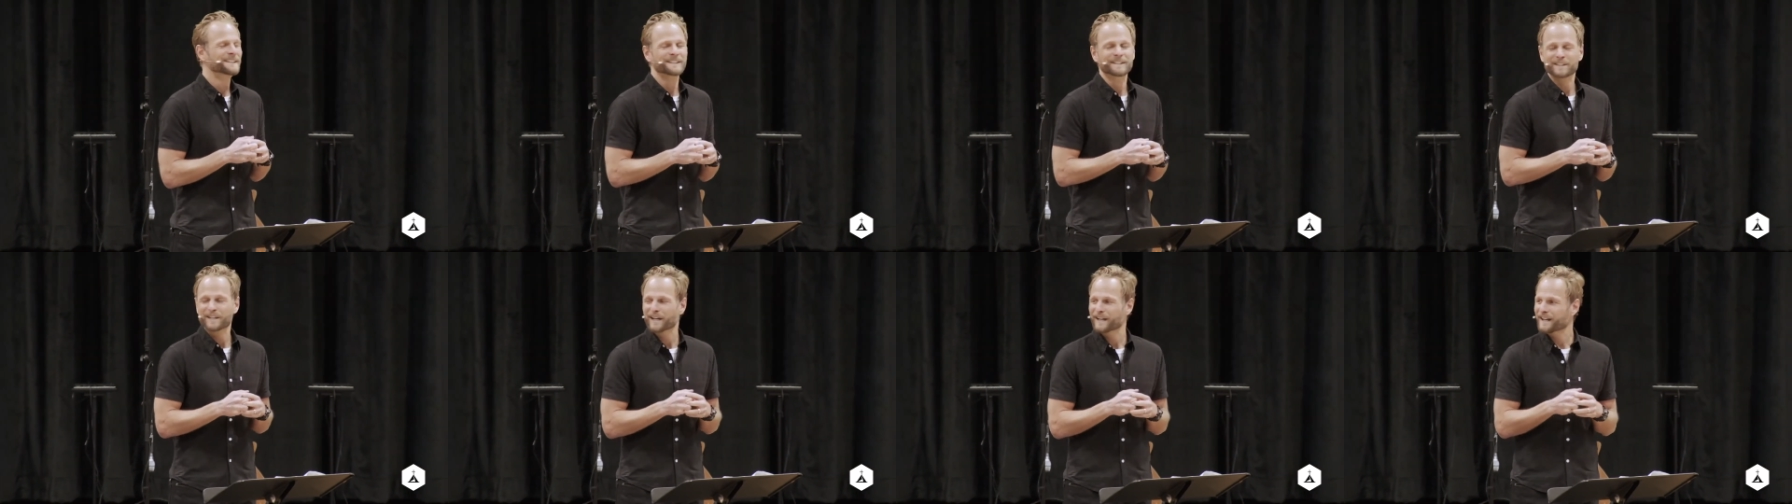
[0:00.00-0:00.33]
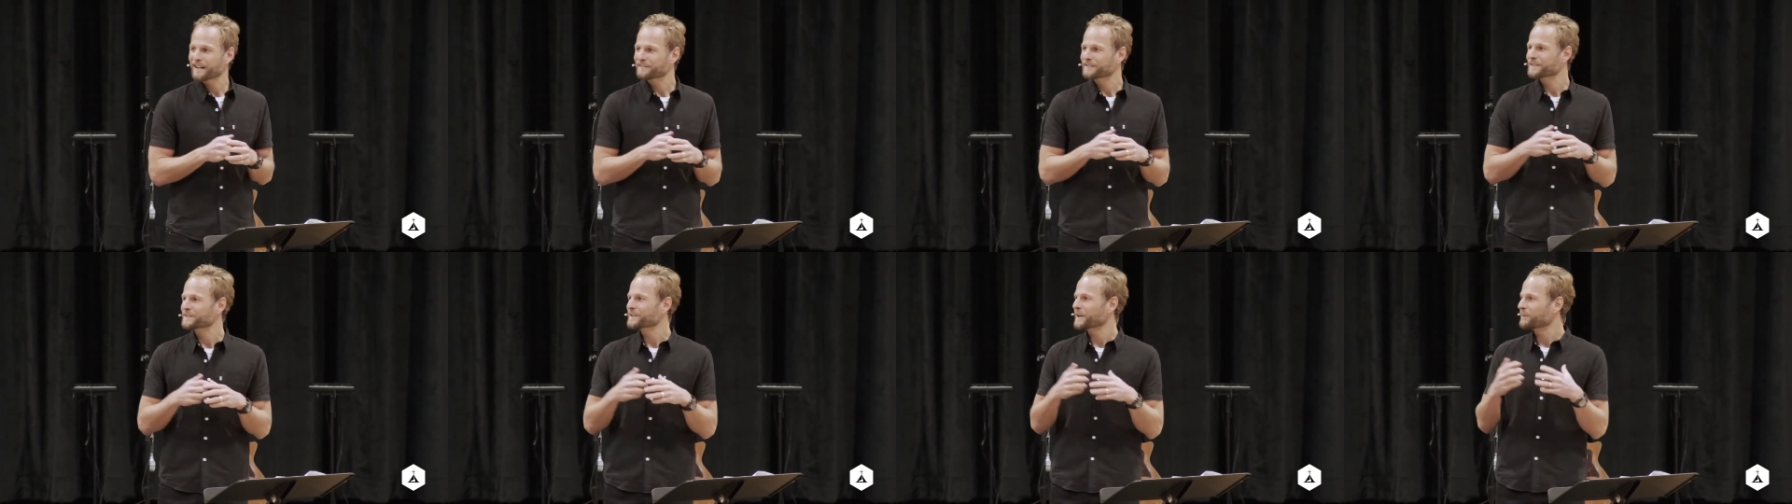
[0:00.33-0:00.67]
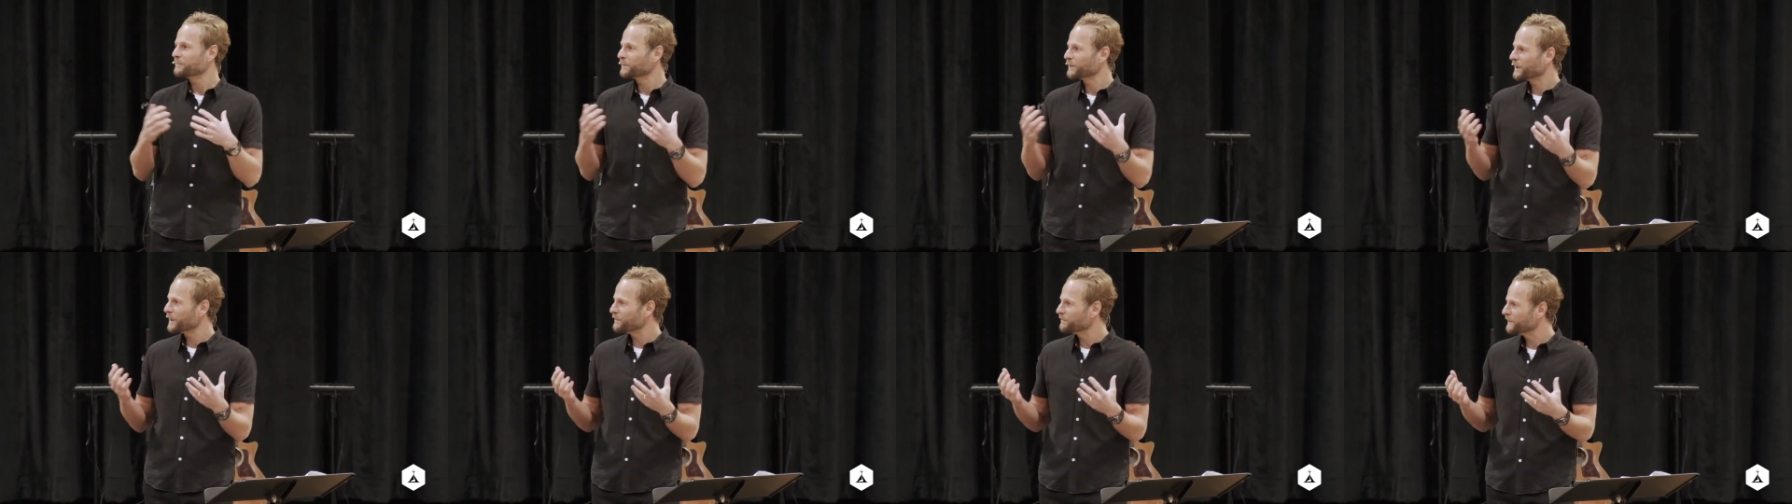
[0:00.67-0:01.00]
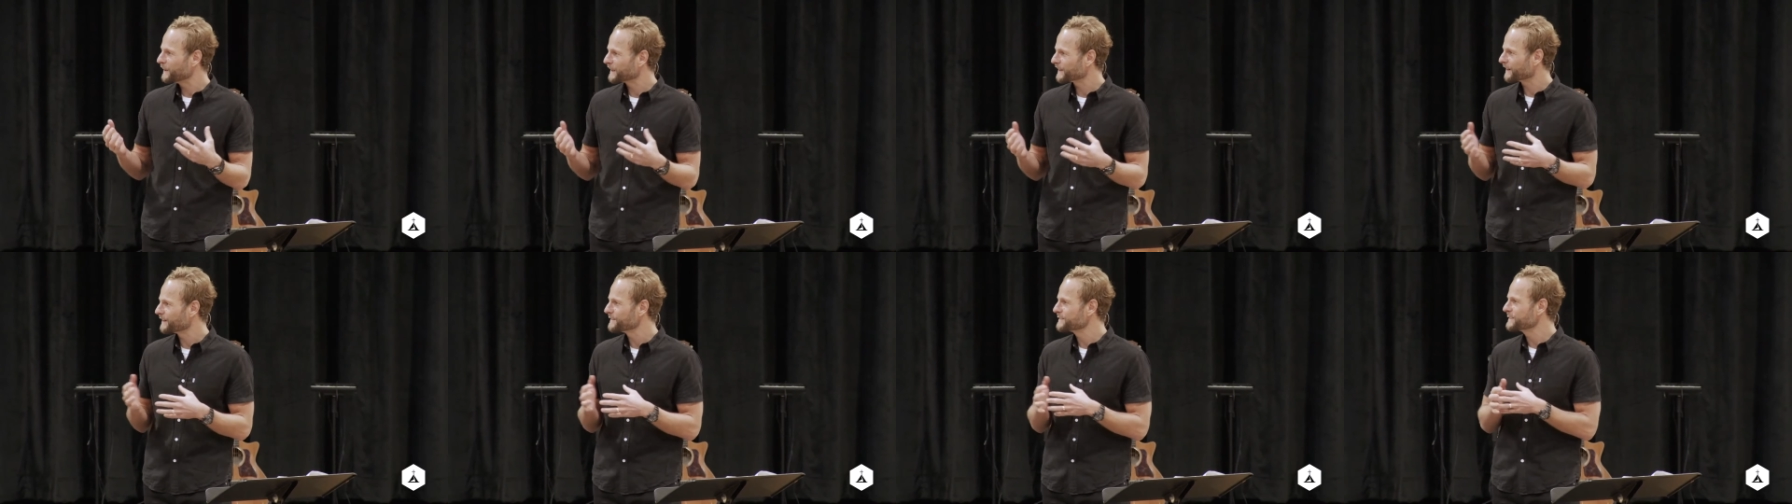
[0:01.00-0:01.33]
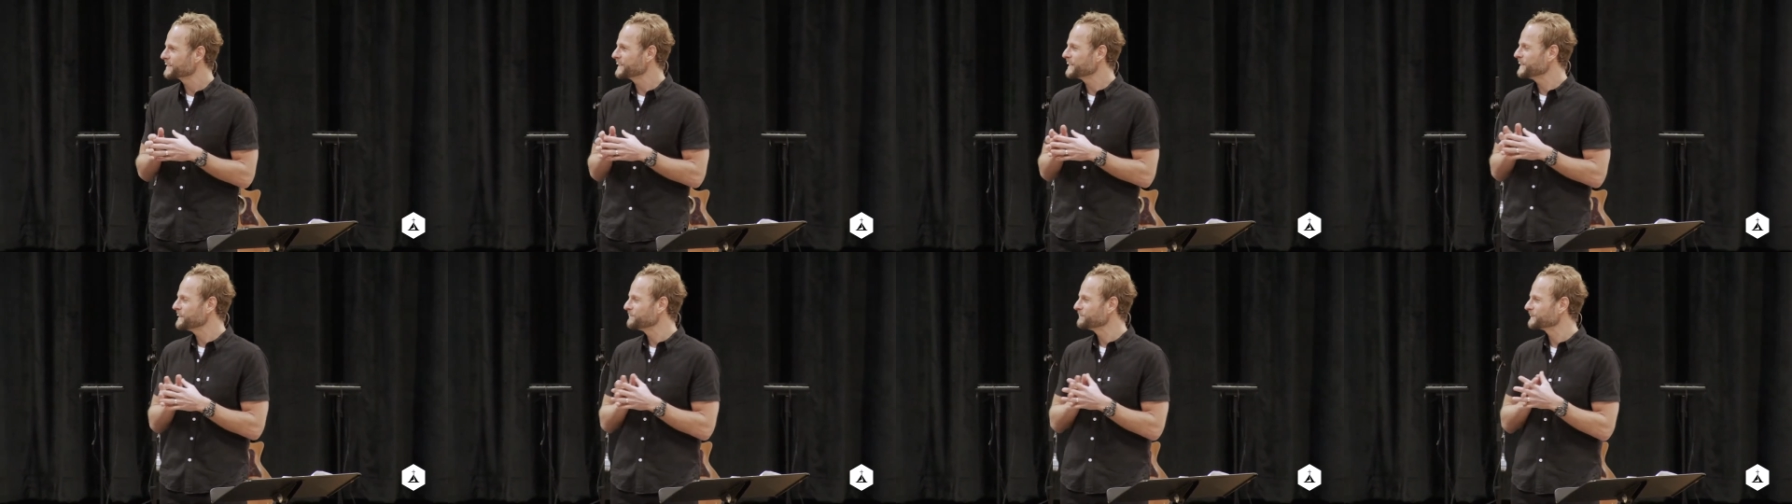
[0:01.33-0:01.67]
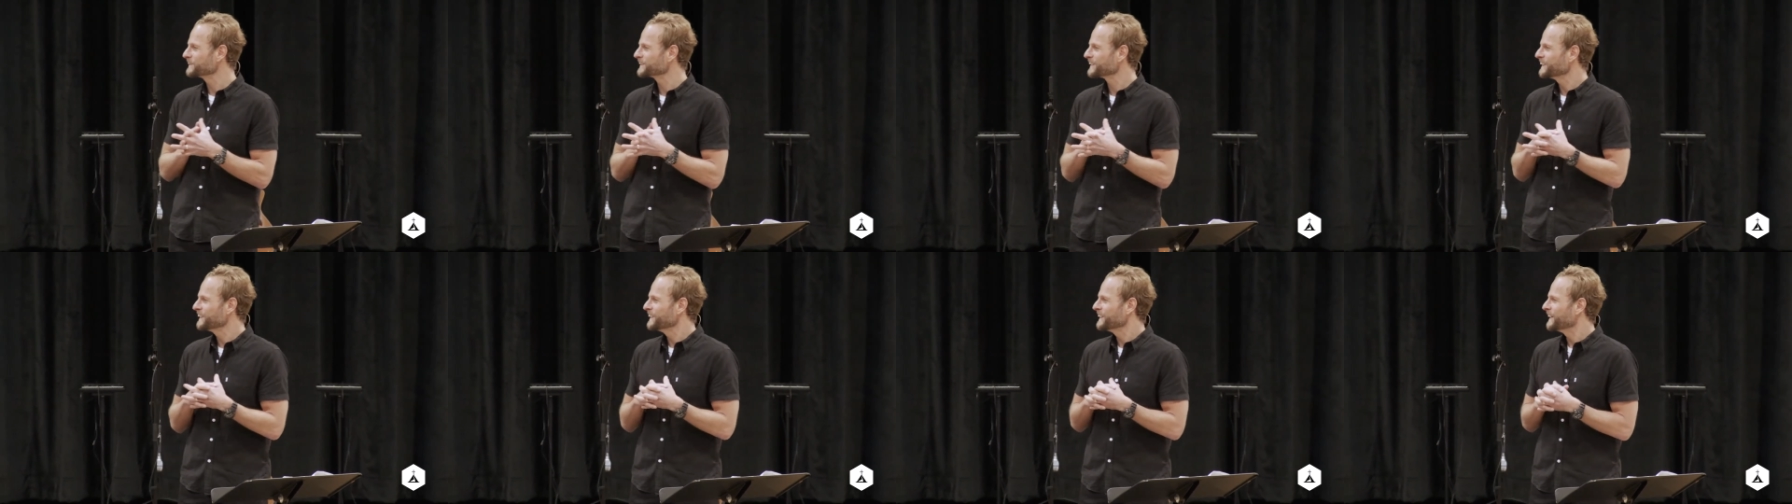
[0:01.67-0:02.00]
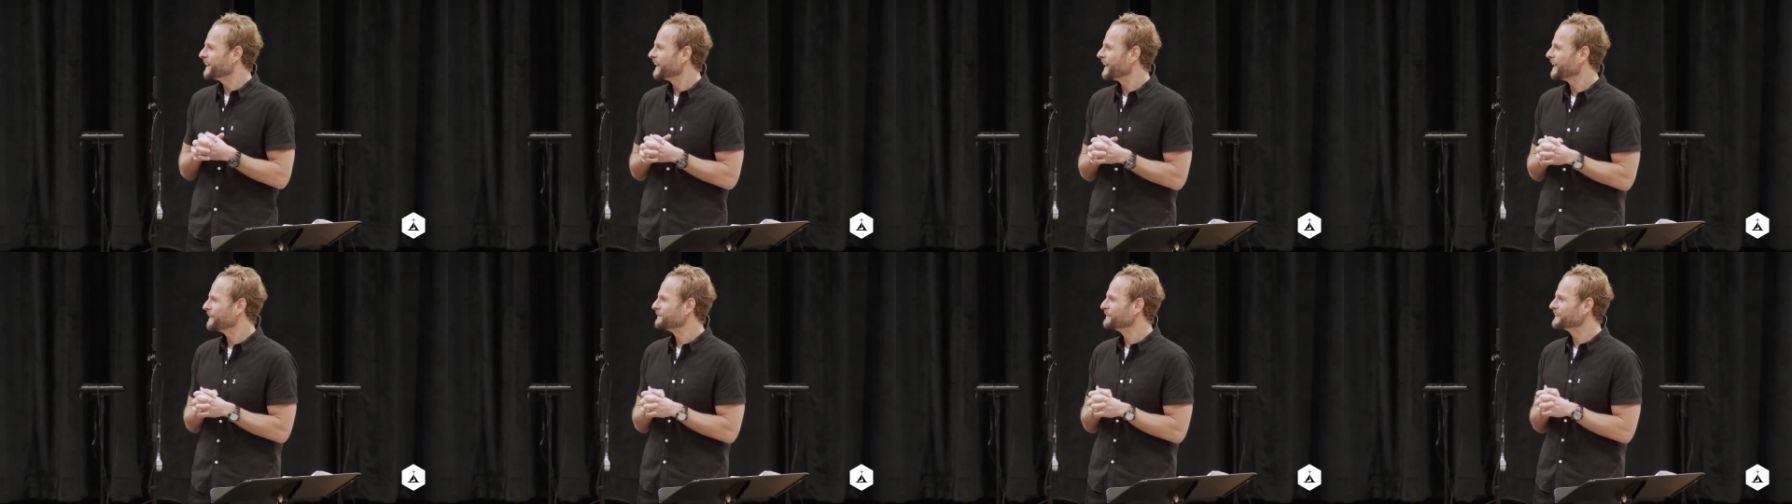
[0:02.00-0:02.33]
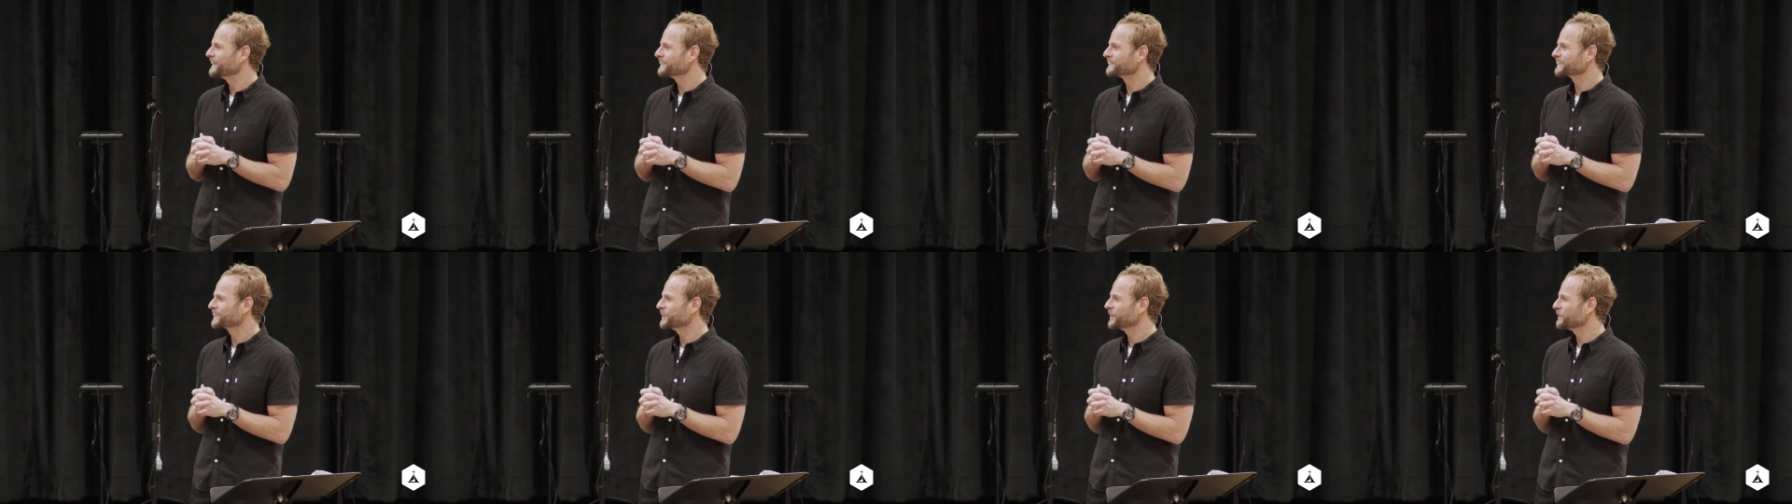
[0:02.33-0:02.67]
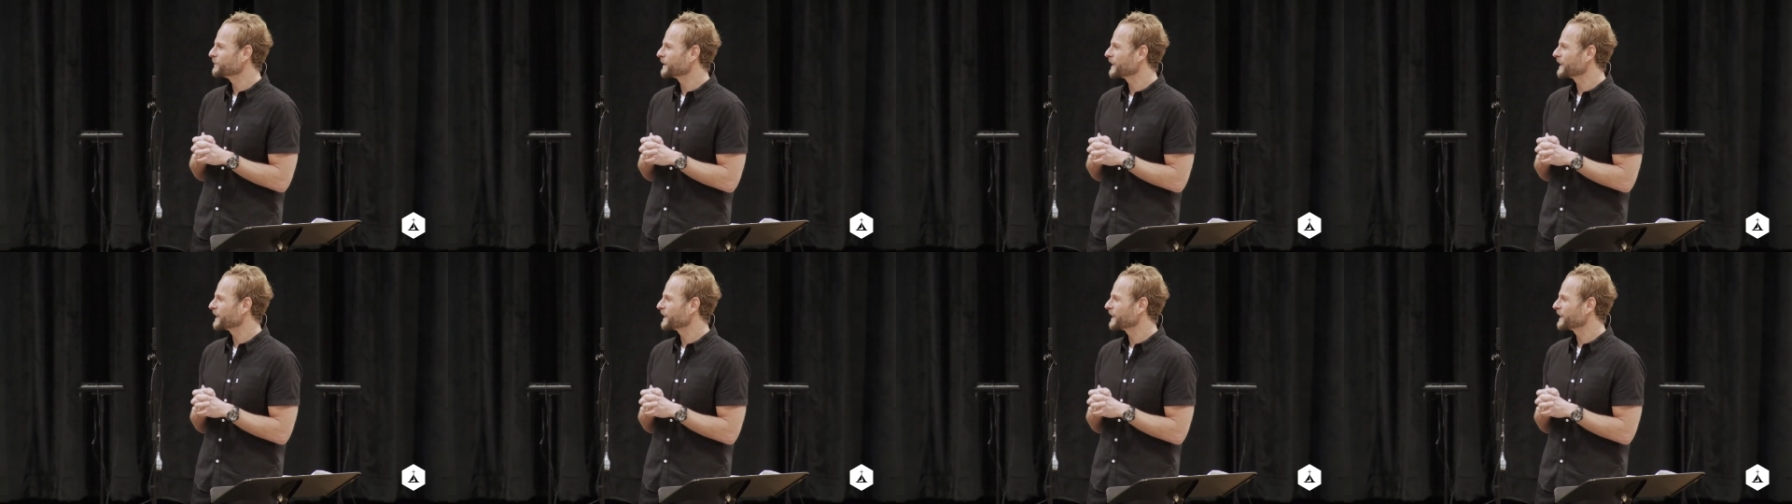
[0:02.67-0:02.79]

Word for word: Gonna have to double up on our teams, um, but that's good.